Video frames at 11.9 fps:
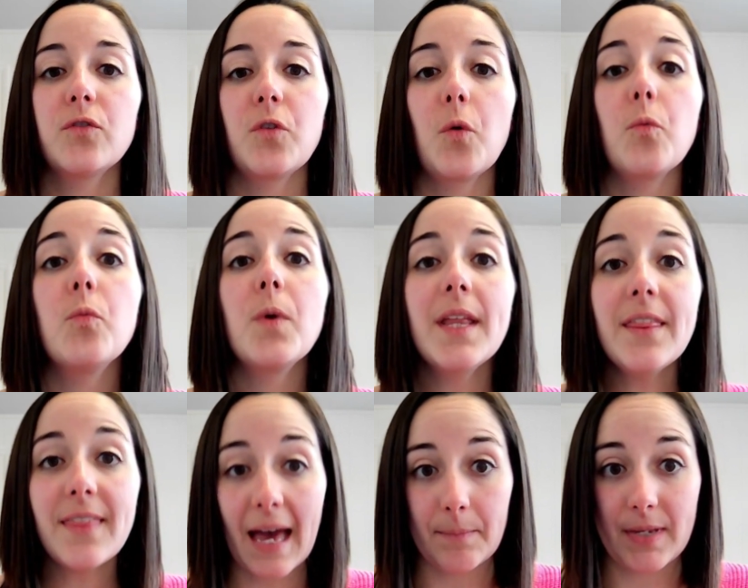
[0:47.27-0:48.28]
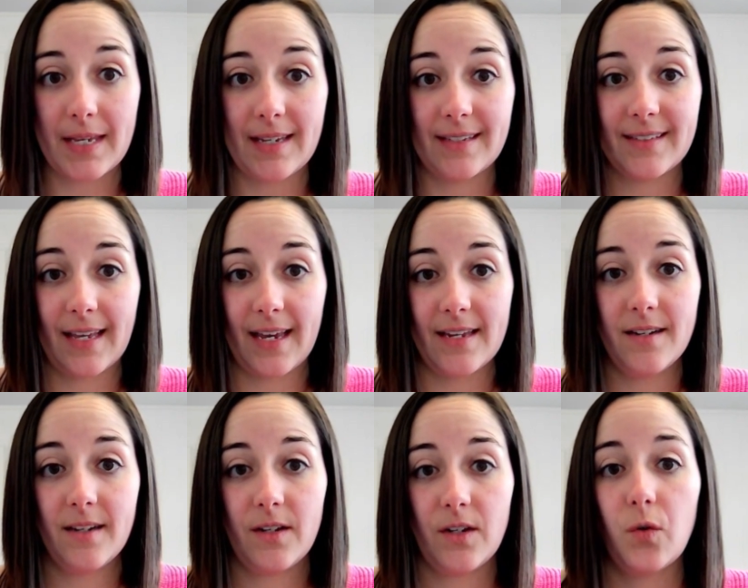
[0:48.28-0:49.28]
So with that being
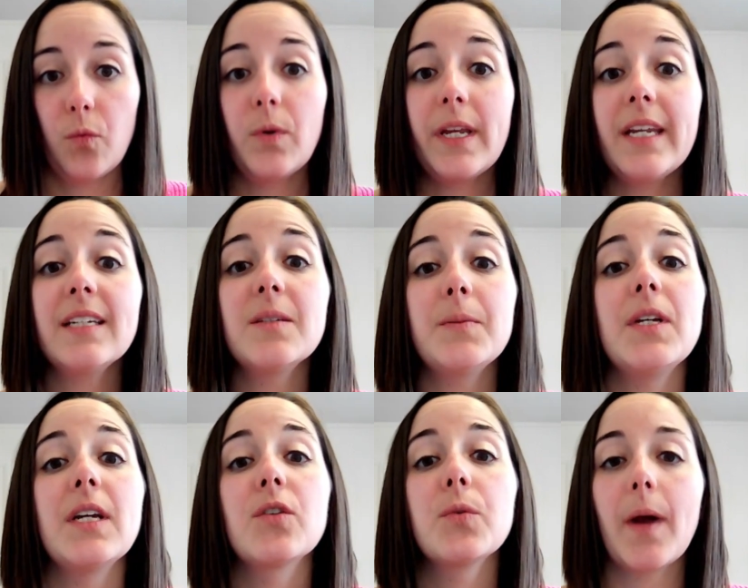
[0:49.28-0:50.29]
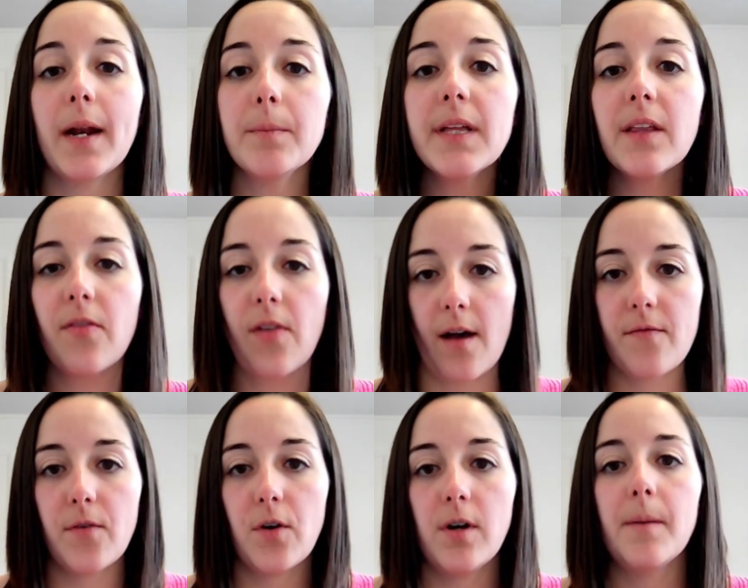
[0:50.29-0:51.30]
said, we need to be incredibly
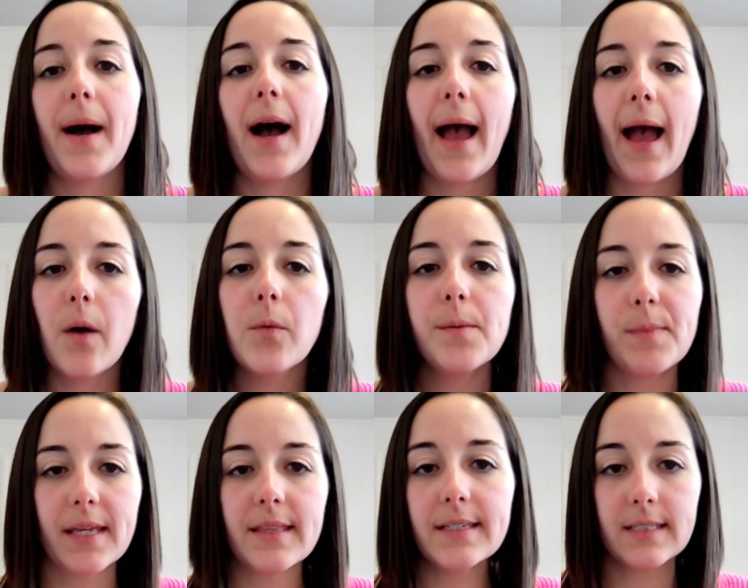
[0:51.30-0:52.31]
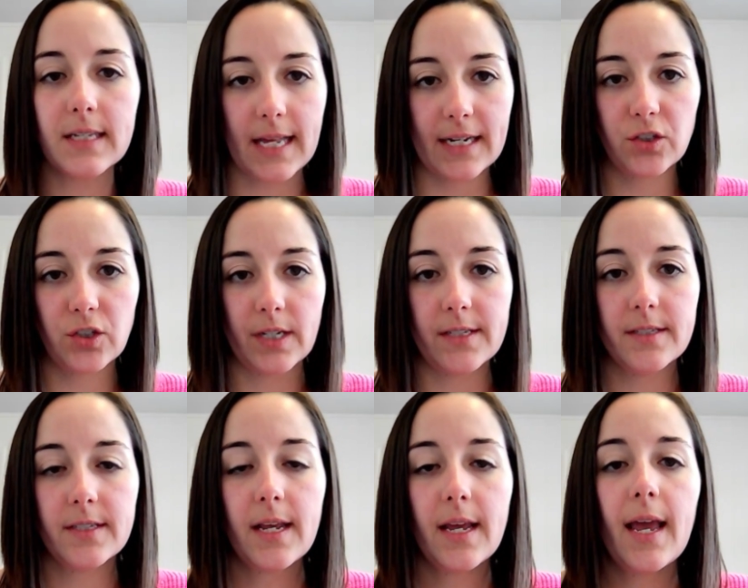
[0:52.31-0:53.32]
thoughtful about how we make these selections,
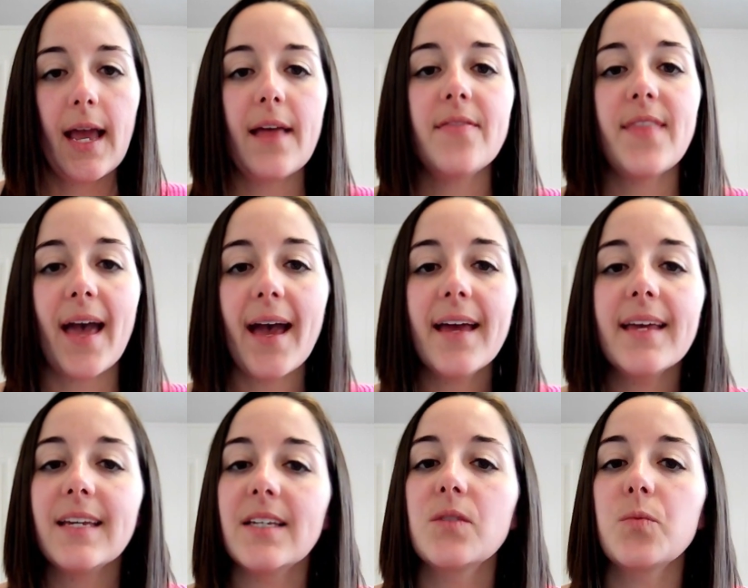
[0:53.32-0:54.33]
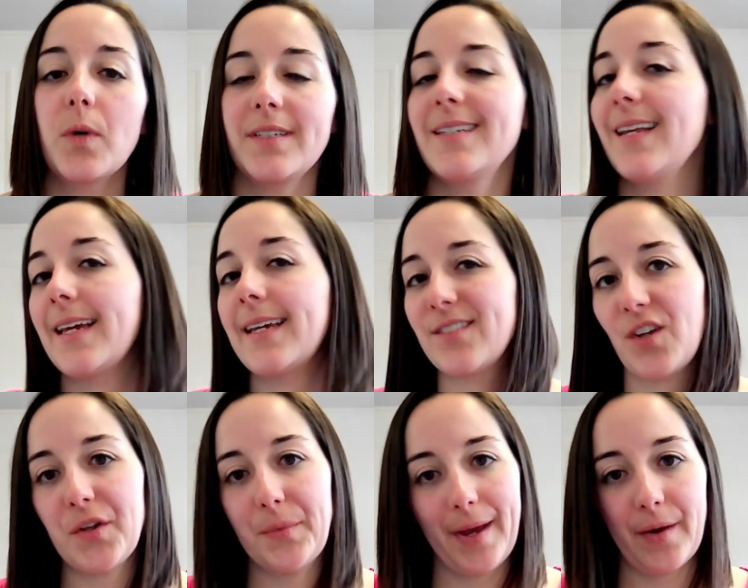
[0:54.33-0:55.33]
and that is what today is
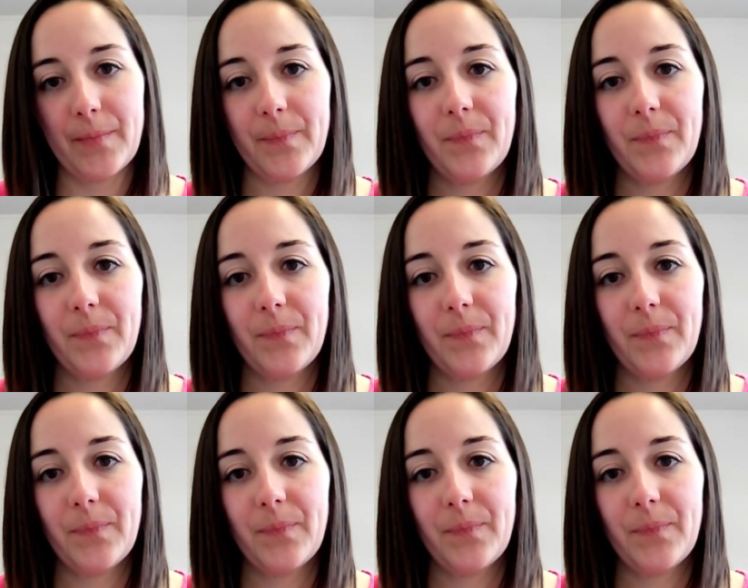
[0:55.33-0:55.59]
all about.